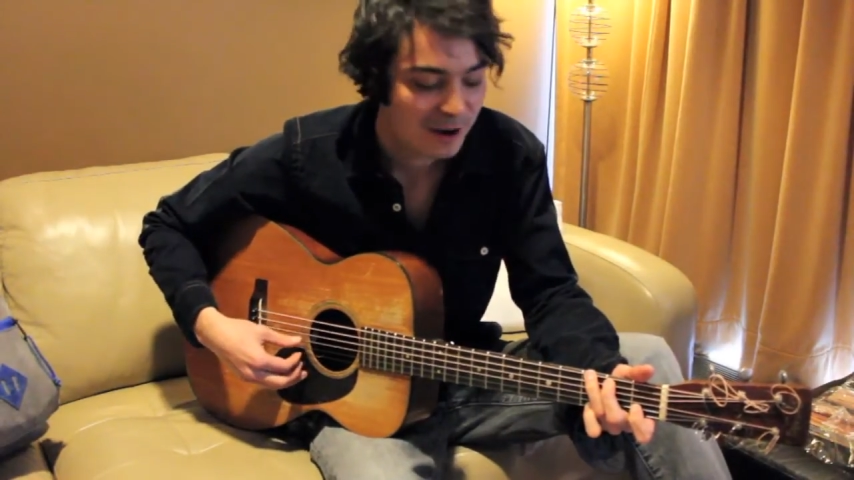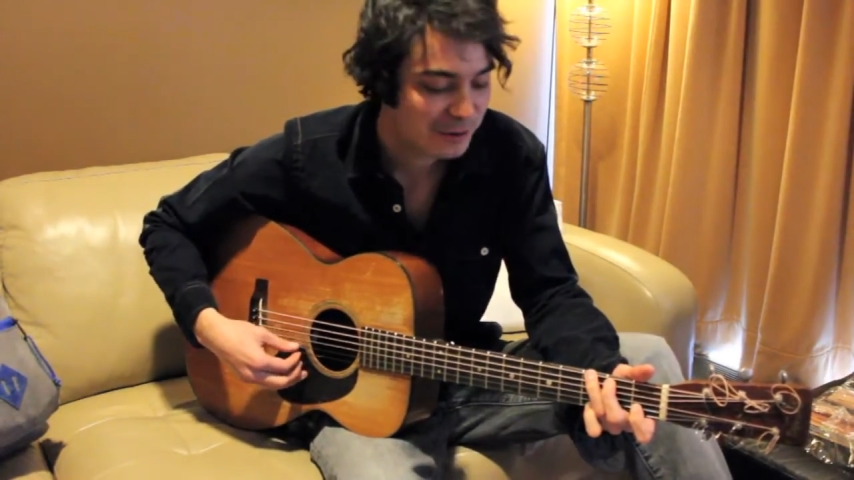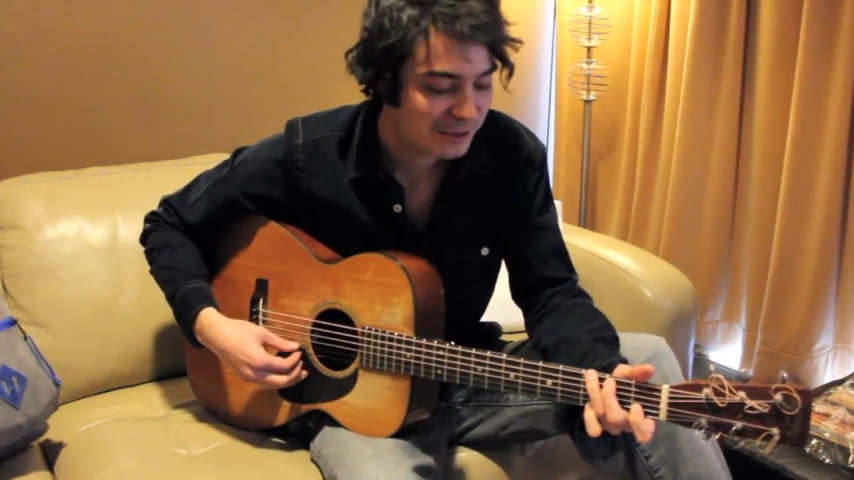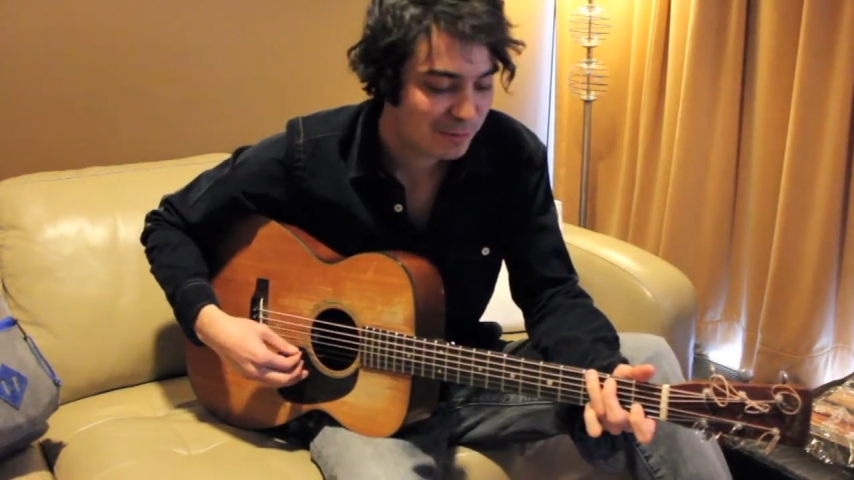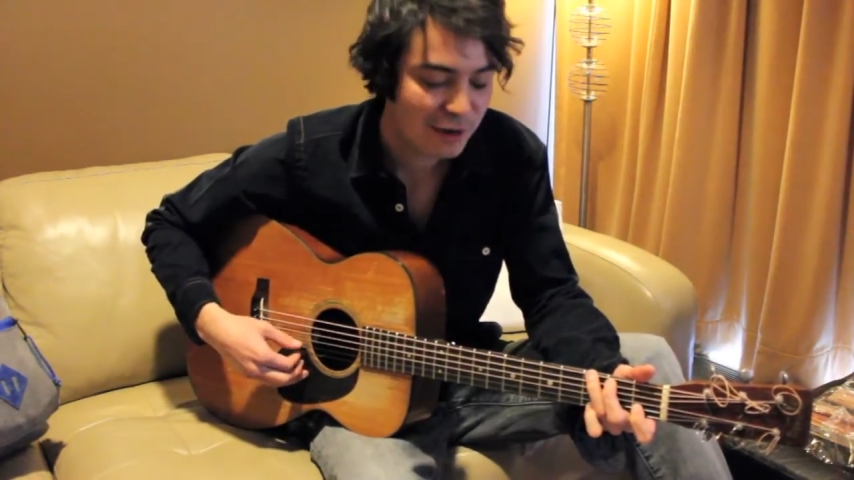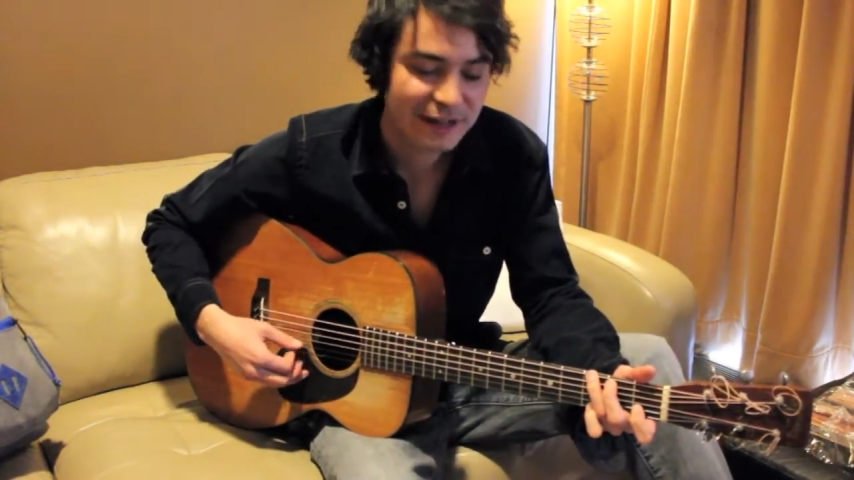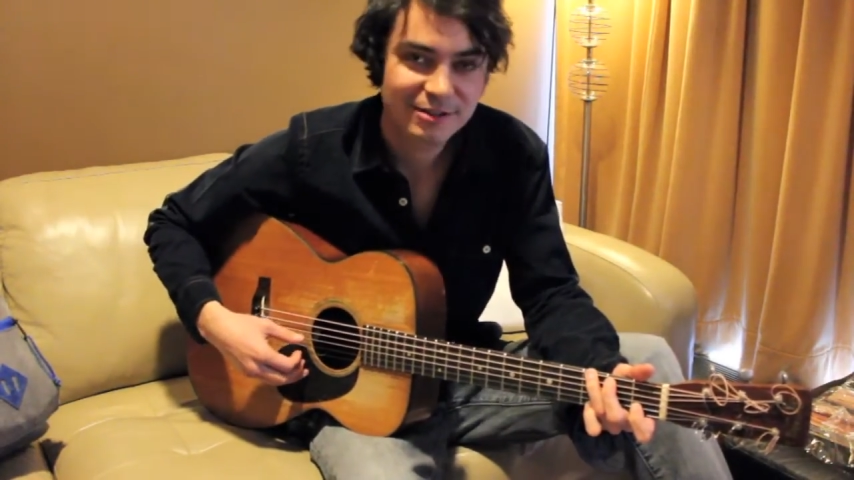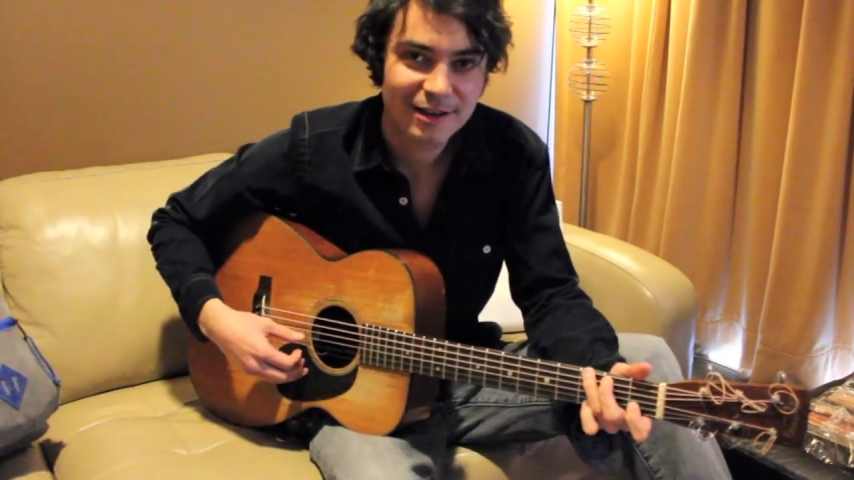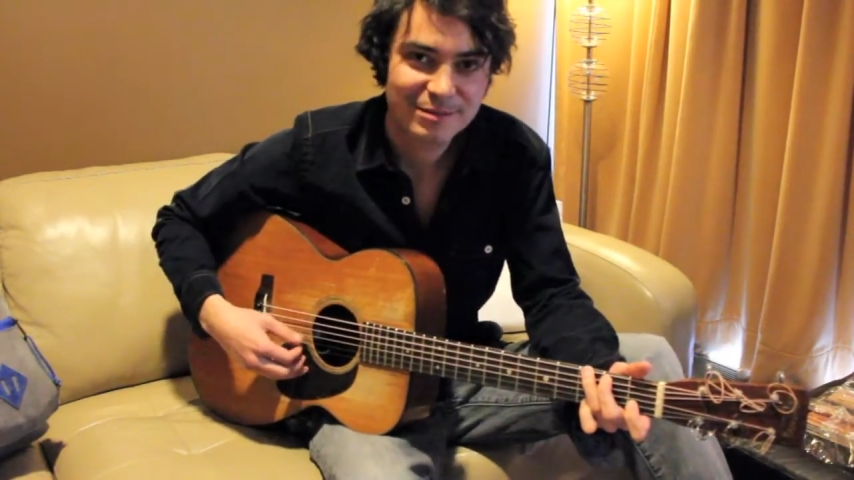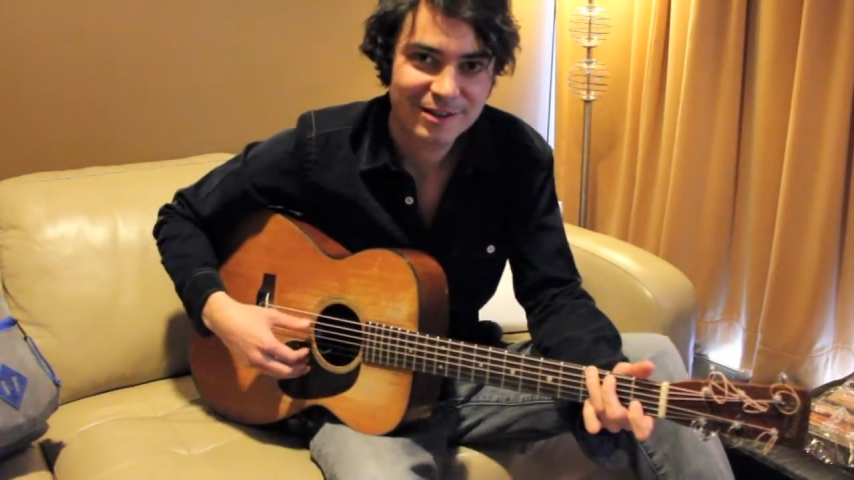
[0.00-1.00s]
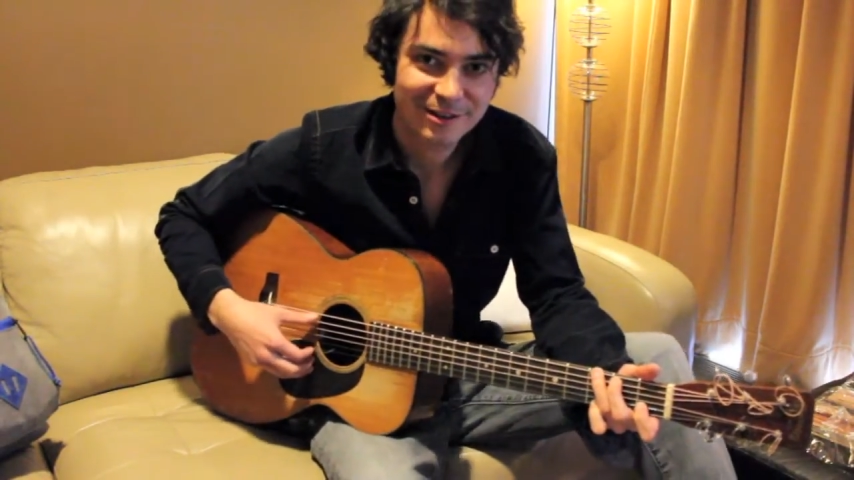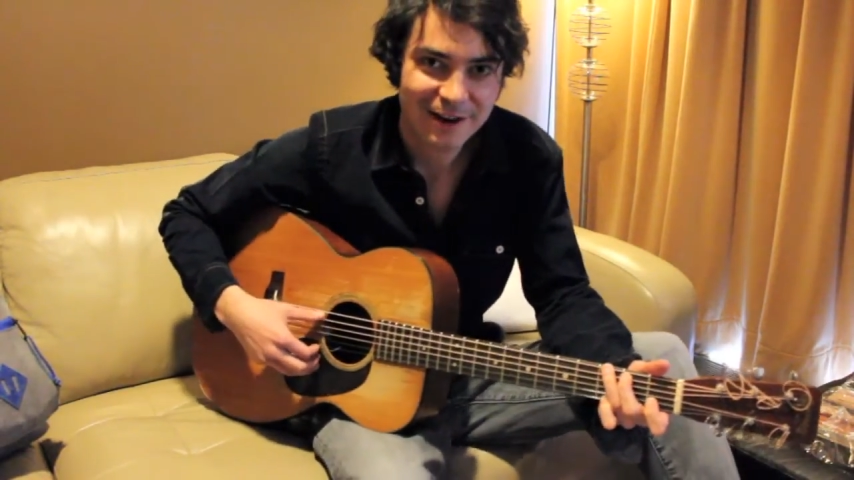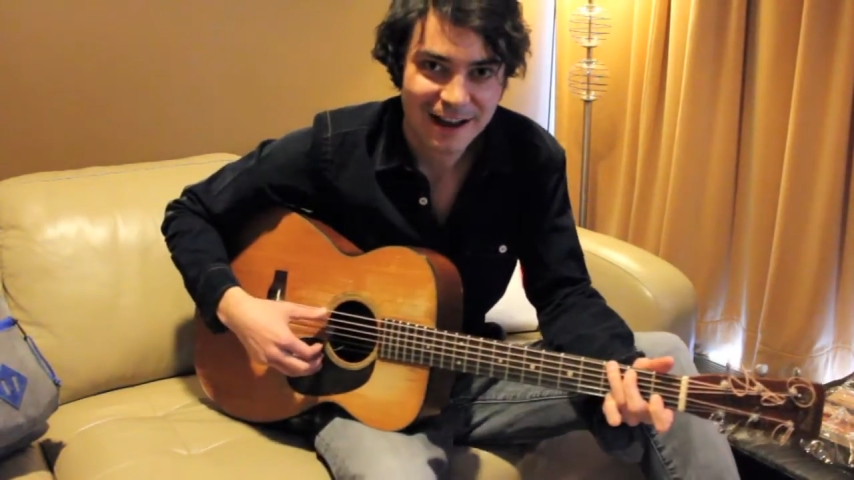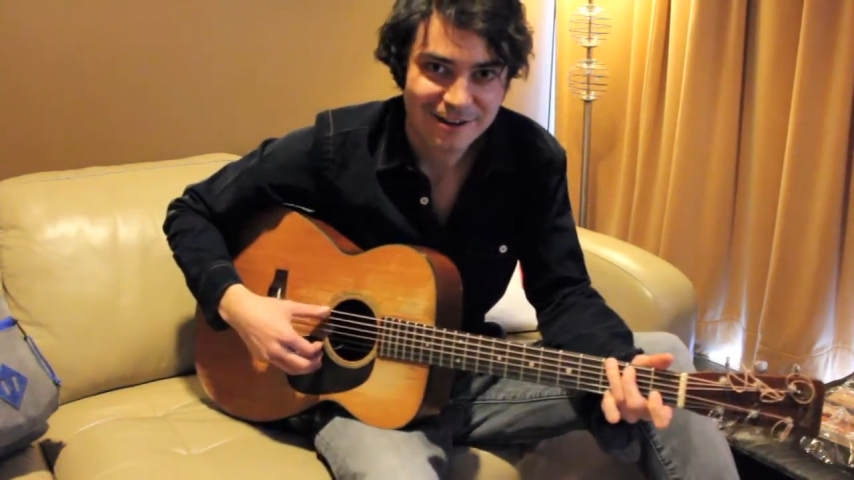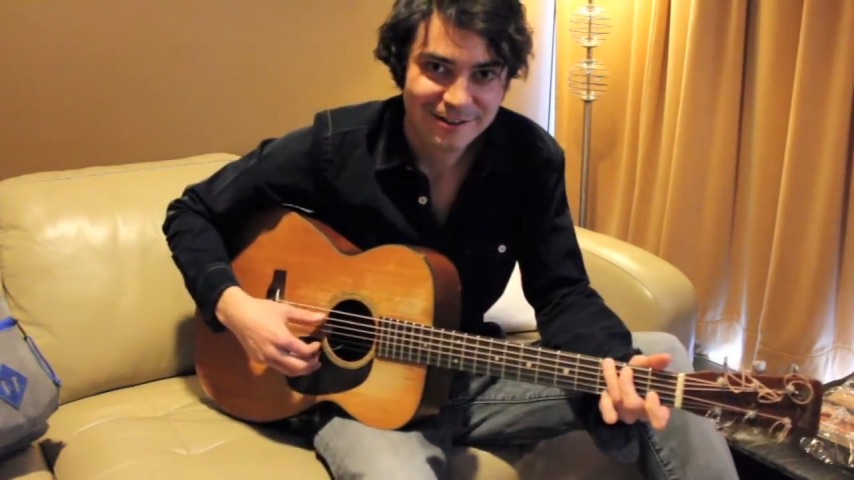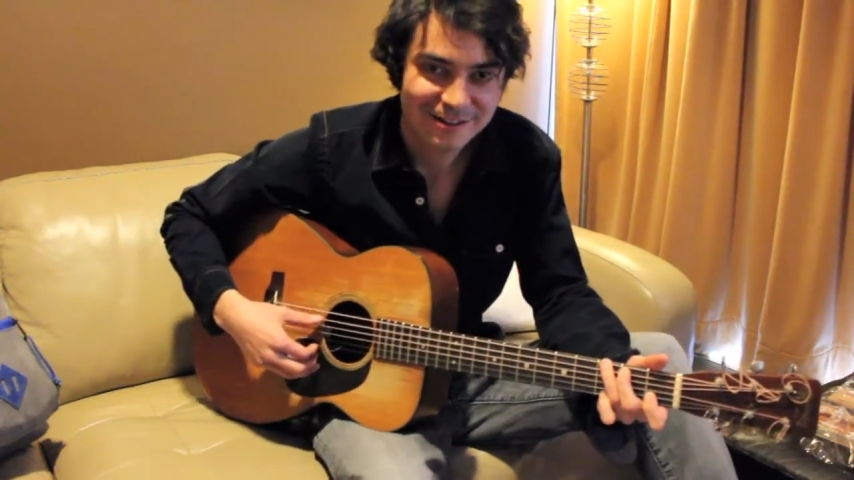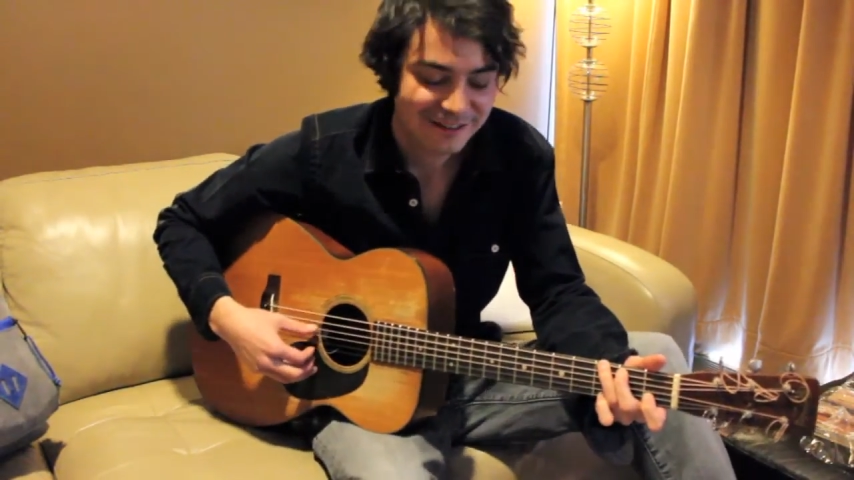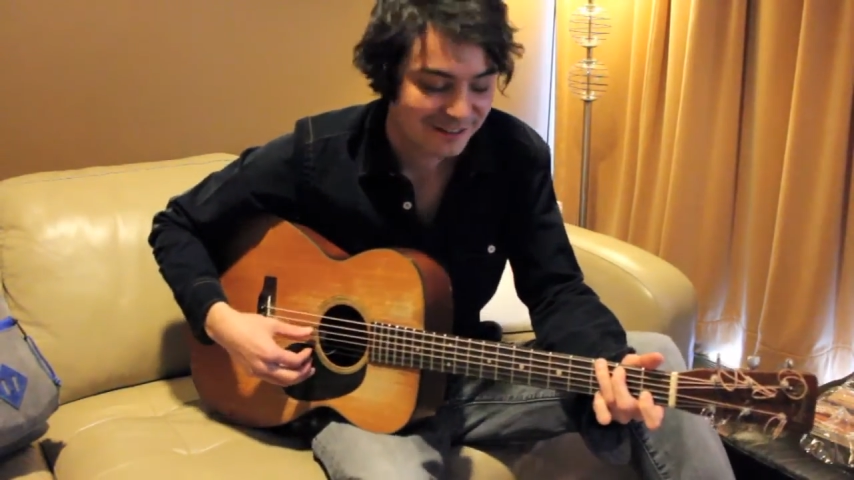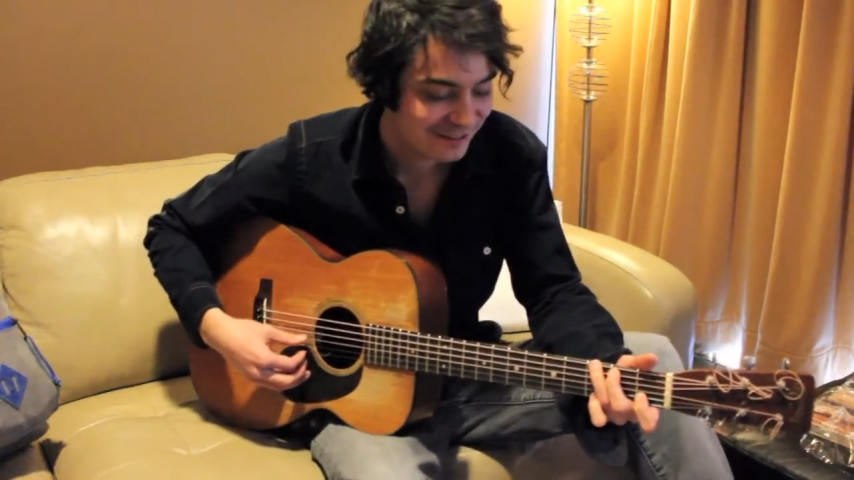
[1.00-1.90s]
always brings up the crowd at